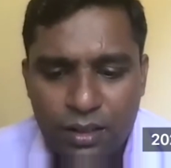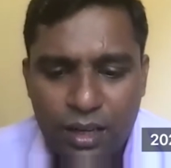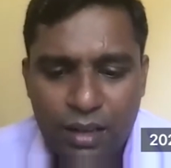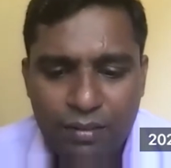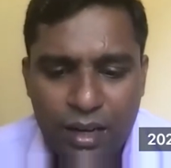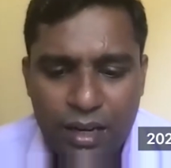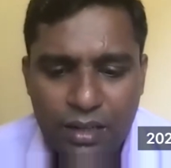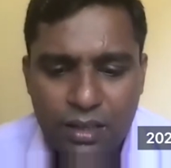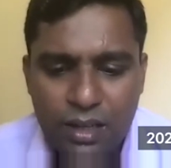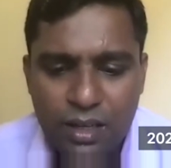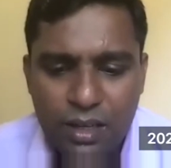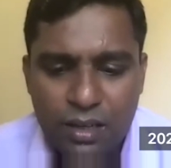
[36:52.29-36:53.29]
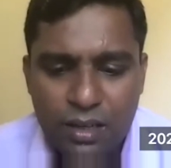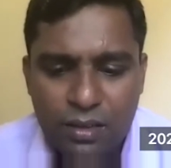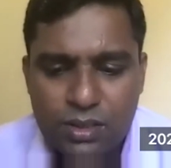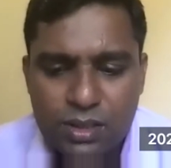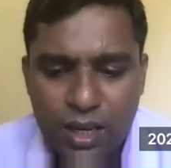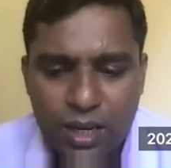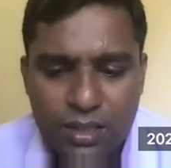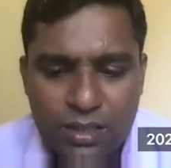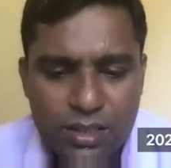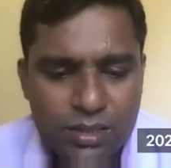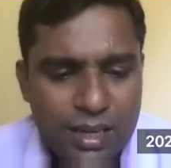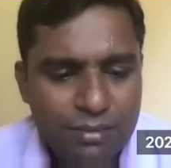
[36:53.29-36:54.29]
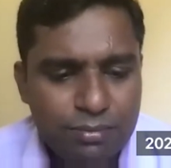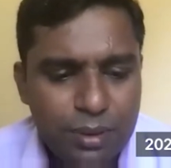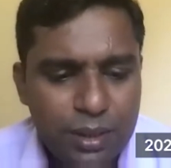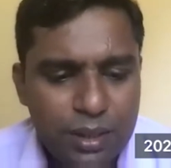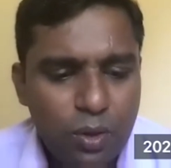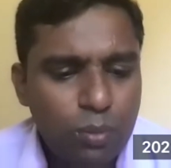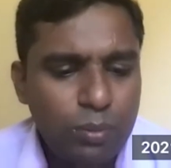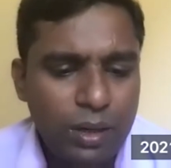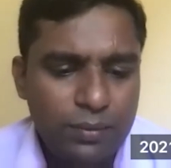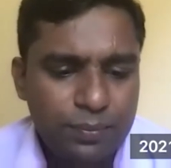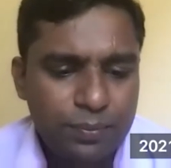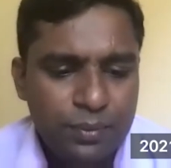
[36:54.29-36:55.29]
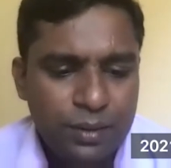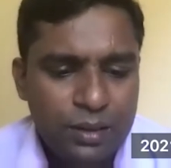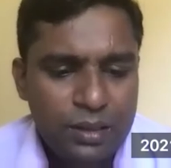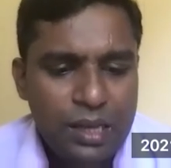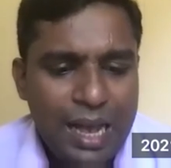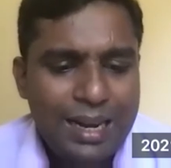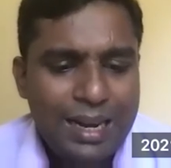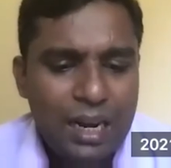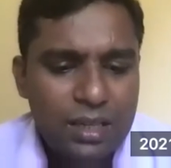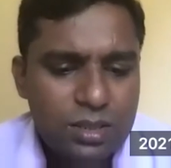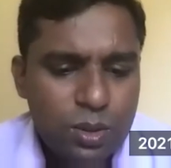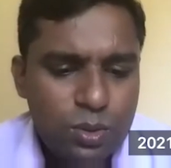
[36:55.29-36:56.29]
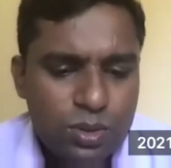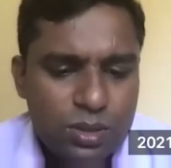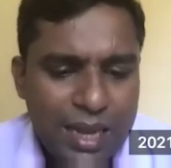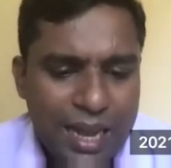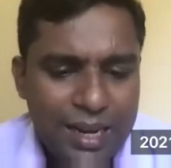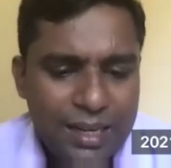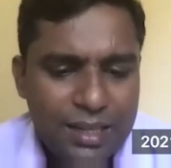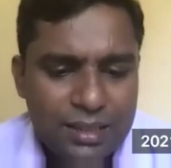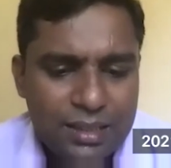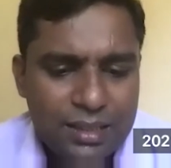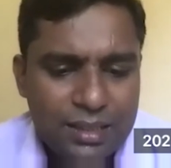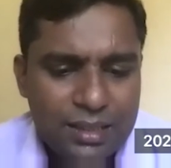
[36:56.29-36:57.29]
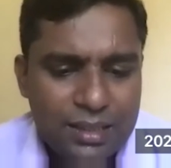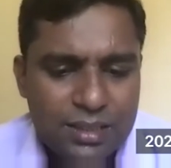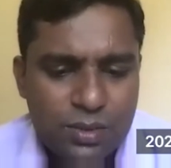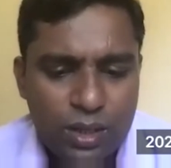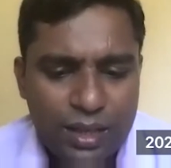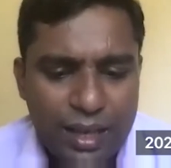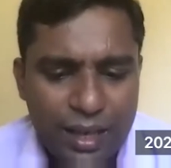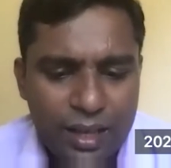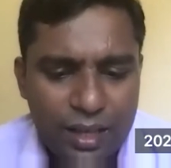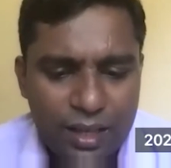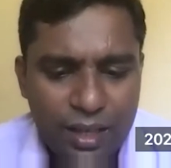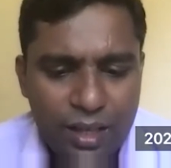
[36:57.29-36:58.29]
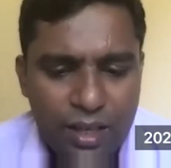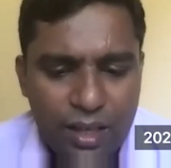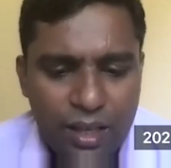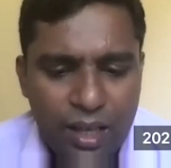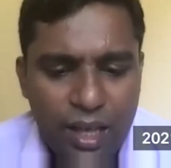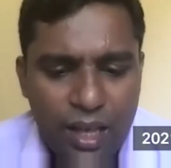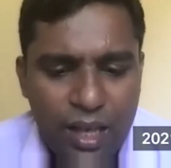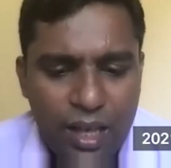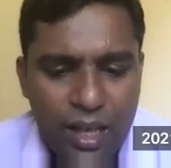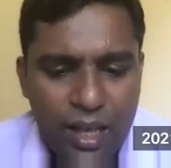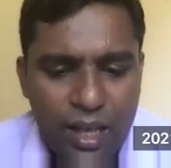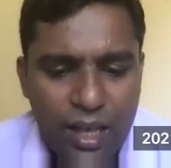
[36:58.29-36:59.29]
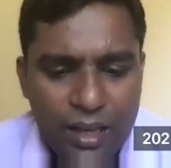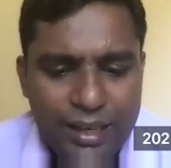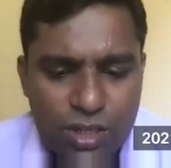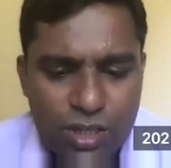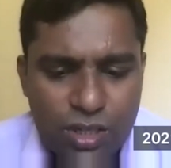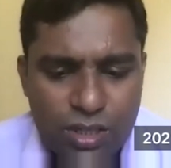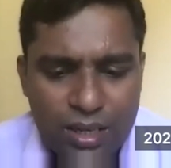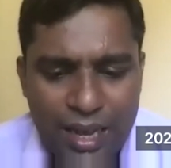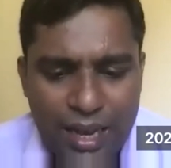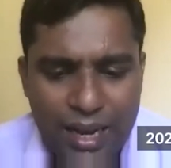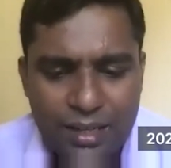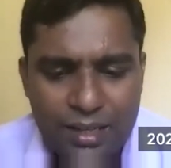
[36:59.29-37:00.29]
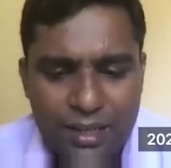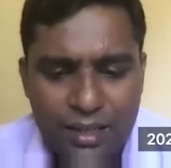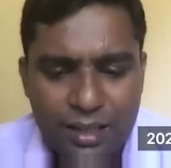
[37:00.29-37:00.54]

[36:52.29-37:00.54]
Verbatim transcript: relevant antenatal investigations have been normal. An ultrasound scan at 36 week gestation had